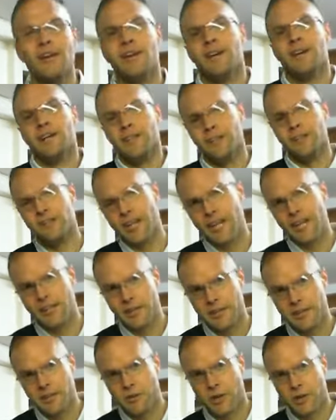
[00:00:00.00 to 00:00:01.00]
you're
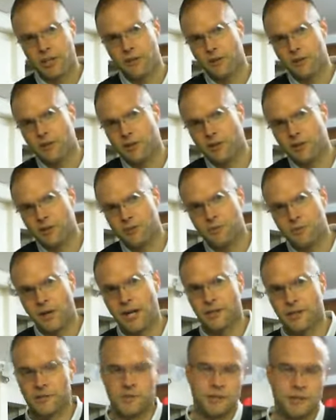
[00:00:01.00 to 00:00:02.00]
likely a quick learner as
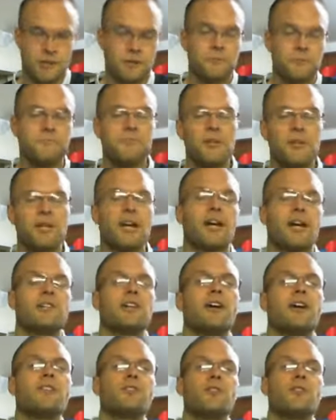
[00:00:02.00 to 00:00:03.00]
well, so you catch
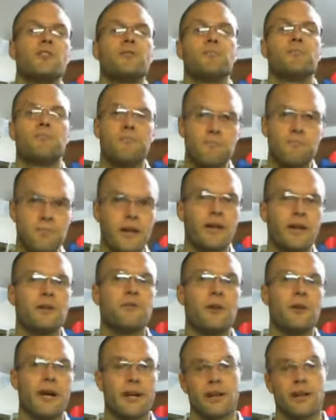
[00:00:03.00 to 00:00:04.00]
on to it pretty
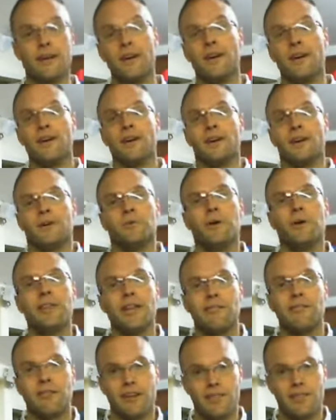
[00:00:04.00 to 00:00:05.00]
quick with
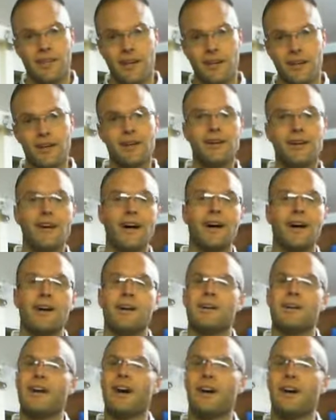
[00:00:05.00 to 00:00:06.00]
everything.
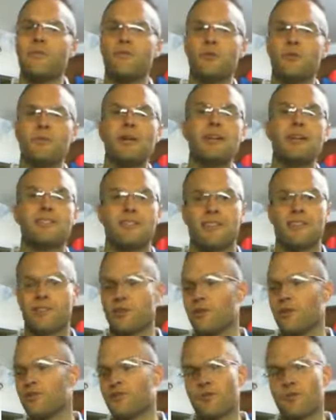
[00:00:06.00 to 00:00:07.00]
Con for me is that
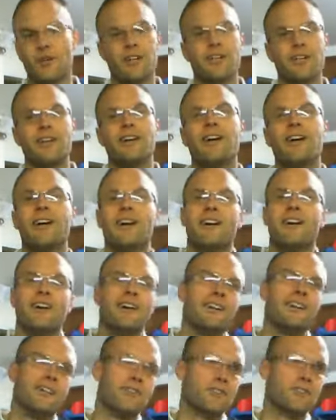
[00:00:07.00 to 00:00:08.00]
there's
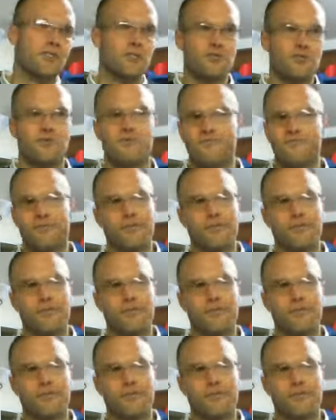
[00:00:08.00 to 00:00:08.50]
just